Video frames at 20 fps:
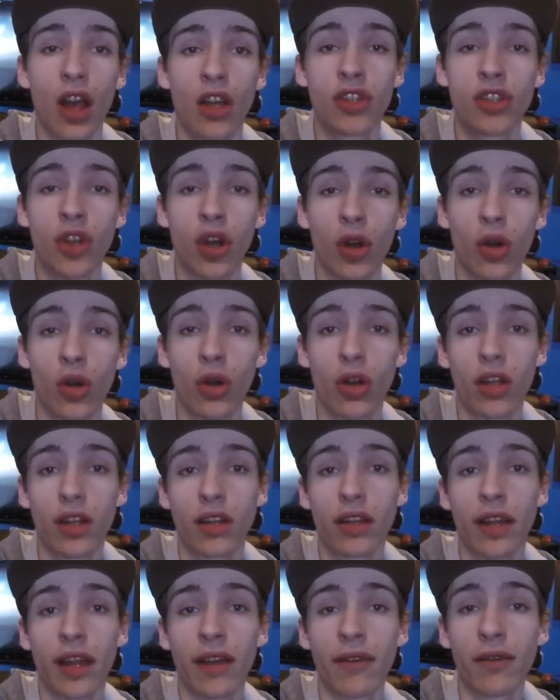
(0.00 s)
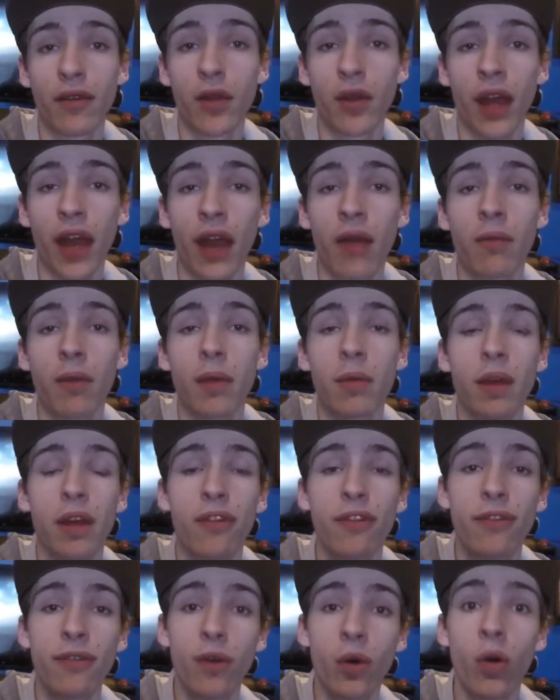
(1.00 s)
So if you can't maybe
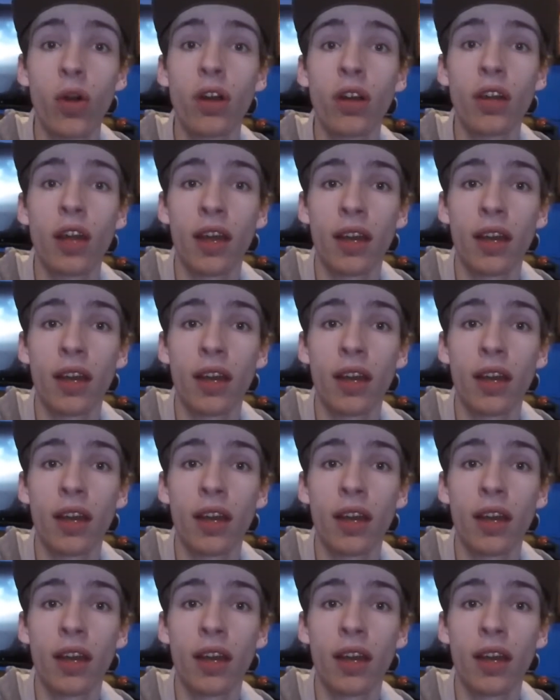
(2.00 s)
afford